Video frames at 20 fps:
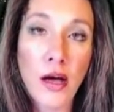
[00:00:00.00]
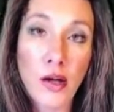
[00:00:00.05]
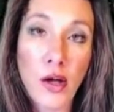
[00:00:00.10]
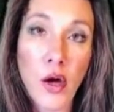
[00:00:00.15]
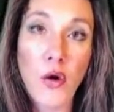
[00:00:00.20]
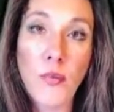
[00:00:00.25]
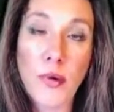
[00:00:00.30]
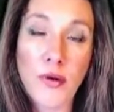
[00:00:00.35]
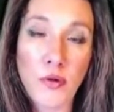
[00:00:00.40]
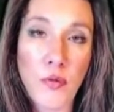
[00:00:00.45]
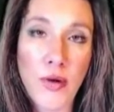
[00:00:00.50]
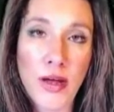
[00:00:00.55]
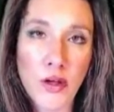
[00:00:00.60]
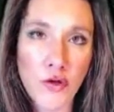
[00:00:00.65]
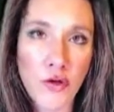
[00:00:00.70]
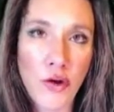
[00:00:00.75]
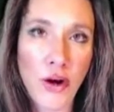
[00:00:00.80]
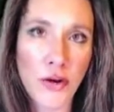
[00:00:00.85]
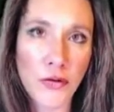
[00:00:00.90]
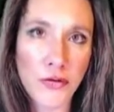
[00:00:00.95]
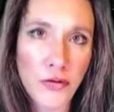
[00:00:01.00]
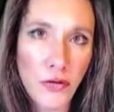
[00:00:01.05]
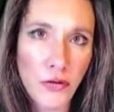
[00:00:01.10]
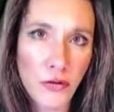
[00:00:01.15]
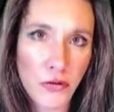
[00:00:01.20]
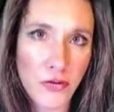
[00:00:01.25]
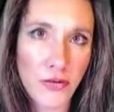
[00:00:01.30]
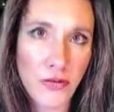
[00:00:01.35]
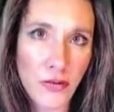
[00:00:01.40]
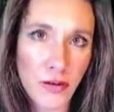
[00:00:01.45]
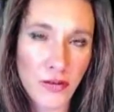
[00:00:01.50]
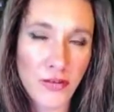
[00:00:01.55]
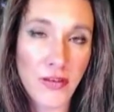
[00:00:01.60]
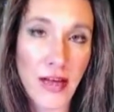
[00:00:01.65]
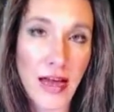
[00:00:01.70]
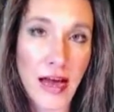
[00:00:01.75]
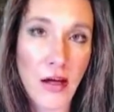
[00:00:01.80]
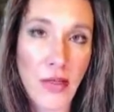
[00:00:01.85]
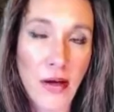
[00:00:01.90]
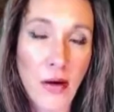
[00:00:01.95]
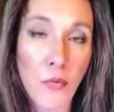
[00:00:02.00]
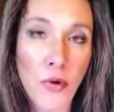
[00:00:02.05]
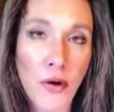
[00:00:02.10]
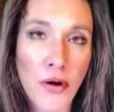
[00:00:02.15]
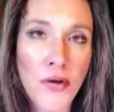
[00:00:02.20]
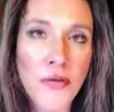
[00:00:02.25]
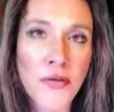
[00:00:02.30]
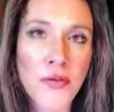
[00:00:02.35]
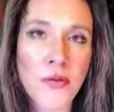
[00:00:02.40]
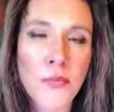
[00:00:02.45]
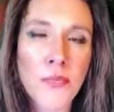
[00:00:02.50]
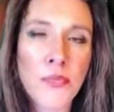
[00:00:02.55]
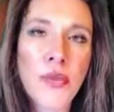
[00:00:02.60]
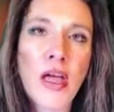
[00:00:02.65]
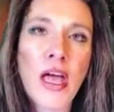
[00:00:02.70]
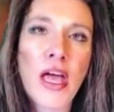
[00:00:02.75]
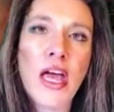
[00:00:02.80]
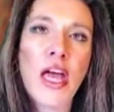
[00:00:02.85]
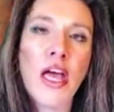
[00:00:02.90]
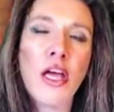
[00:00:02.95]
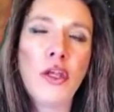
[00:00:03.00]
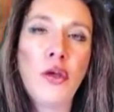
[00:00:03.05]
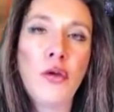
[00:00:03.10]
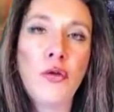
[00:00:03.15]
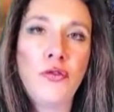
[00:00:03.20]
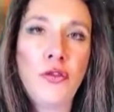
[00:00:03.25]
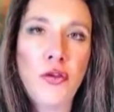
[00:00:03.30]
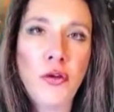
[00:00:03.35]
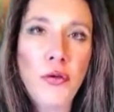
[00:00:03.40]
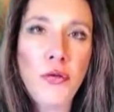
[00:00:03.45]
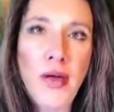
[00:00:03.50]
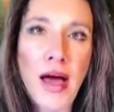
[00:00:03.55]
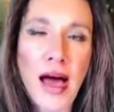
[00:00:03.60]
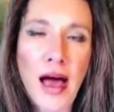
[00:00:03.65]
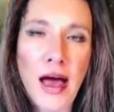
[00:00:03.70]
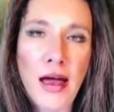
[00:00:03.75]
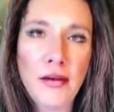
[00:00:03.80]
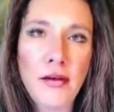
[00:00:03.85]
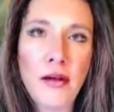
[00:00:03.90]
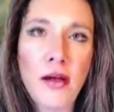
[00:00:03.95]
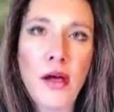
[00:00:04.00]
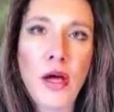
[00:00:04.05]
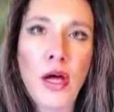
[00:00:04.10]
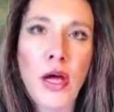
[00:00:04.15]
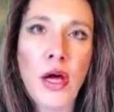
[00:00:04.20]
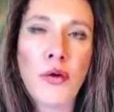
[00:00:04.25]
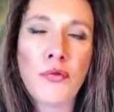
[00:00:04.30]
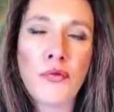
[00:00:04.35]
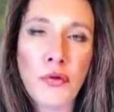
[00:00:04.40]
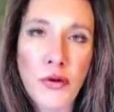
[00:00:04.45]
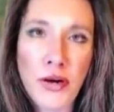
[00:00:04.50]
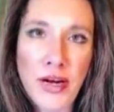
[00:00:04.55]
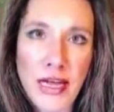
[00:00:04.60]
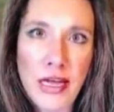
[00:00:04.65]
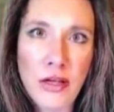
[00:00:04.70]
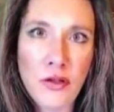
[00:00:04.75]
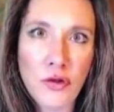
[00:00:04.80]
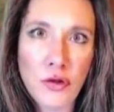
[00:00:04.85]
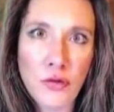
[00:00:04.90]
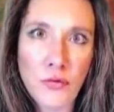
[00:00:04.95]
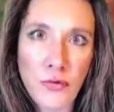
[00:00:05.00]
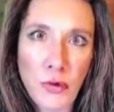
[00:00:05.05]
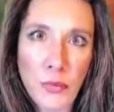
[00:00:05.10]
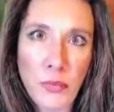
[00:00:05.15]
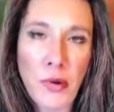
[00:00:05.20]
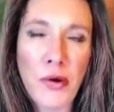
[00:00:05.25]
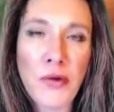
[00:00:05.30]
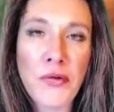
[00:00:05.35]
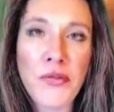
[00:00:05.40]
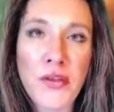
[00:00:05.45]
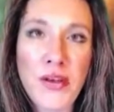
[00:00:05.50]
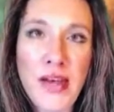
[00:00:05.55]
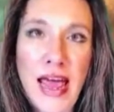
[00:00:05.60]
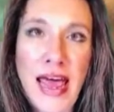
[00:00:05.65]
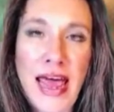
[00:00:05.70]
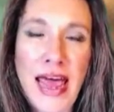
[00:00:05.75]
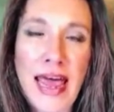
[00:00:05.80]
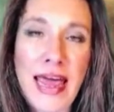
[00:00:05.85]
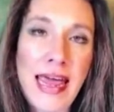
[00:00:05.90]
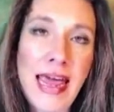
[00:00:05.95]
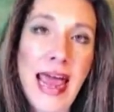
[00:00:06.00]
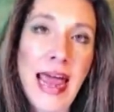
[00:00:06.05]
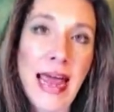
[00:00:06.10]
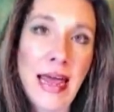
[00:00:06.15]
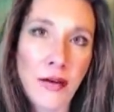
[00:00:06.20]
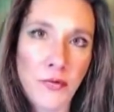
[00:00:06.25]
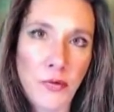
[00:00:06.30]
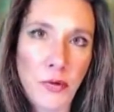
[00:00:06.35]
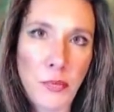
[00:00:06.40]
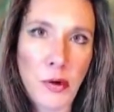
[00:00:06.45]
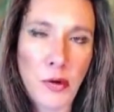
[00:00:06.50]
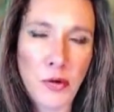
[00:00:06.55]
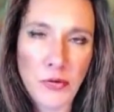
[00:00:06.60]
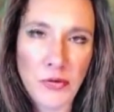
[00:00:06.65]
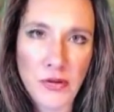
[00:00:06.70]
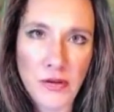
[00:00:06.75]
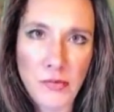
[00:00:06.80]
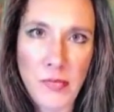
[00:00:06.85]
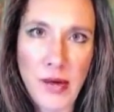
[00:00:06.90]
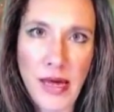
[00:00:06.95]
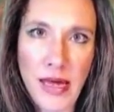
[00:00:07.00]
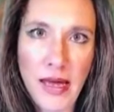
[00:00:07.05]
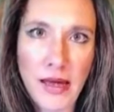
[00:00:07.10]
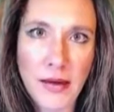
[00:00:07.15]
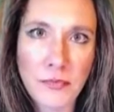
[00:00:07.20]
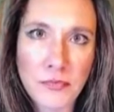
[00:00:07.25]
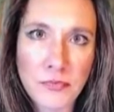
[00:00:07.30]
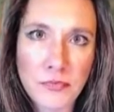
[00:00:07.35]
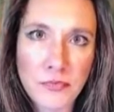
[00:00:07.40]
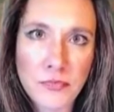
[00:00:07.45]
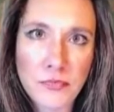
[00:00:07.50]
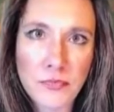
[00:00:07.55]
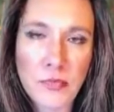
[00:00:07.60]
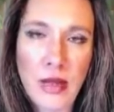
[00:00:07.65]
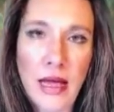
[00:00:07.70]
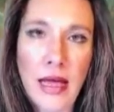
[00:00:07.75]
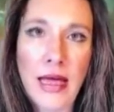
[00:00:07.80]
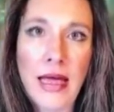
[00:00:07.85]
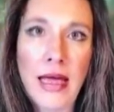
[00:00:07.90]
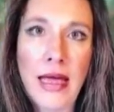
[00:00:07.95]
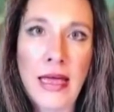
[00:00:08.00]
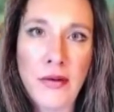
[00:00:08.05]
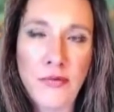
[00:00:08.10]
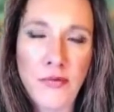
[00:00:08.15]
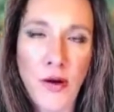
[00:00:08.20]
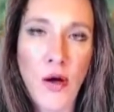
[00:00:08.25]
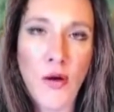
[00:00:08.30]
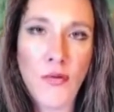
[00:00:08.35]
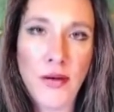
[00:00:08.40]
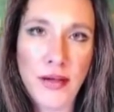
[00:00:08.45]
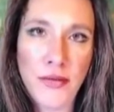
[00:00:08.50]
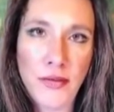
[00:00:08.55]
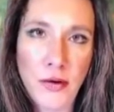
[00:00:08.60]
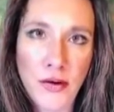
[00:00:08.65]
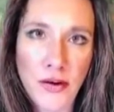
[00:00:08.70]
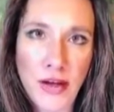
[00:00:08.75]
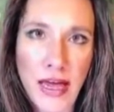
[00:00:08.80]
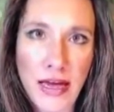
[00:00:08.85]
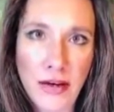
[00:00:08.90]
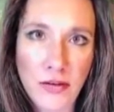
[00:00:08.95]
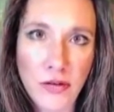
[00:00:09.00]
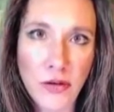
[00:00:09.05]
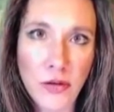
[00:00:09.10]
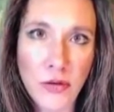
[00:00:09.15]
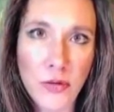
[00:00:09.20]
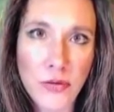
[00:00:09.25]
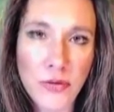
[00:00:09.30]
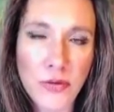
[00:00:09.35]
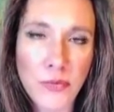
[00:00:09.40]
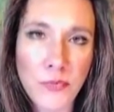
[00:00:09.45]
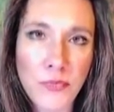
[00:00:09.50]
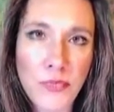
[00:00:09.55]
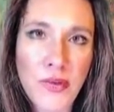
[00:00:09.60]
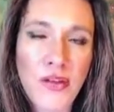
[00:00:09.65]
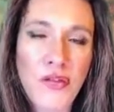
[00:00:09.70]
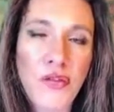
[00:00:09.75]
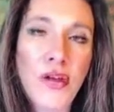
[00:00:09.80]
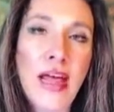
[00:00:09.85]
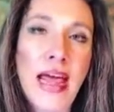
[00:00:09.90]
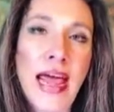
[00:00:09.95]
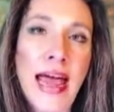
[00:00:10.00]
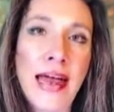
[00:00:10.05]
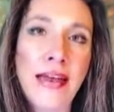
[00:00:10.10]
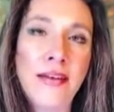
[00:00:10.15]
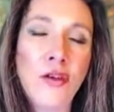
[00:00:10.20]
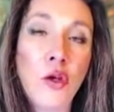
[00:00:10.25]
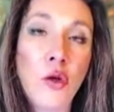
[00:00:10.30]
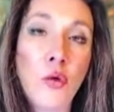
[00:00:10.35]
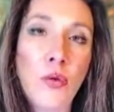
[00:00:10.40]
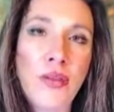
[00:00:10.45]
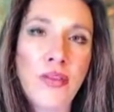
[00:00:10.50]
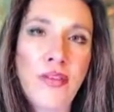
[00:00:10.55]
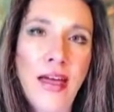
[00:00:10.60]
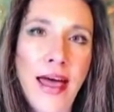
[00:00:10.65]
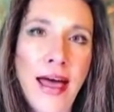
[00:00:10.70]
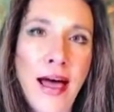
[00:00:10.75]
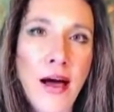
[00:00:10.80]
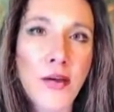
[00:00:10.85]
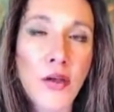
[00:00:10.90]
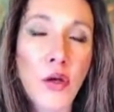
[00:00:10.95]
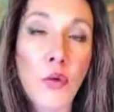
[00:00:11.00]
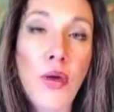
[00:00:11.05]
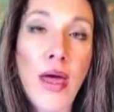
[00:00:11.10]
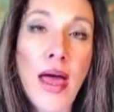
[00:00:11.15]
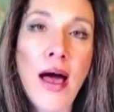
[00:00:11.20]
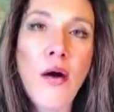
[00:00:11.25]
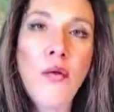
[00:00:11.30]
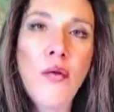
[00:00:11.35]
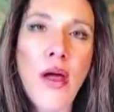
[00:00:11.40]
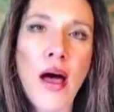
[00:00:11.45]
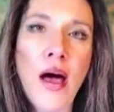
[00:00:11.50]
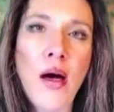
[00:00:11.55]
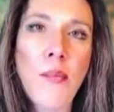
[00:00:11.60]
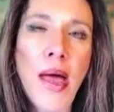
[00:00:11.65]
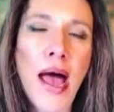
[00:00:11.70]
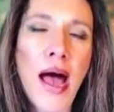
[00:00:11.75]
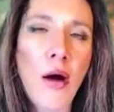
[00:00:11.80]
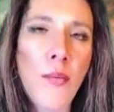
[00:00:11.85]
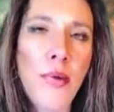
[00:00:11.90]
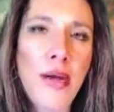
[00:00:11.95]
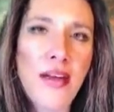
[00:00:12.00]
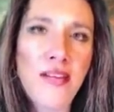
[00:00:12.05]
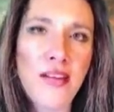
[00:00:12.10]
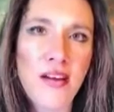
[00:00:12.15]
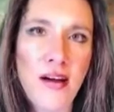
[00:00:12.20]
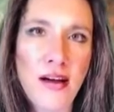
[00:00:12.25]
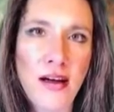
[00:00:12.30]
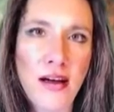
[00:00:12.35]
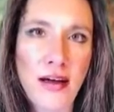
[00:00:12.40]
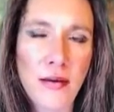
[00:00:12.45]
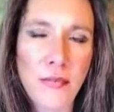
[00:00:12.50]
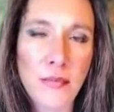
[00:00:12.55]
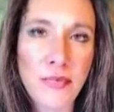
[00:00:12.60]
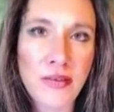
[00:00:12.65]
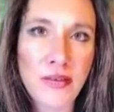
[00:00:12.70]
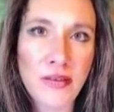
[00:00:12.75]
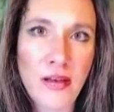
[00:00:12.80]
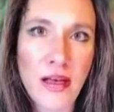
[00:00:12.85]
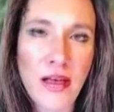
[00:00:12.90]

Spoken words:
go between charts. Do you see how that works? You do that for person A and for person B, involving their Ketus. And you count up how many times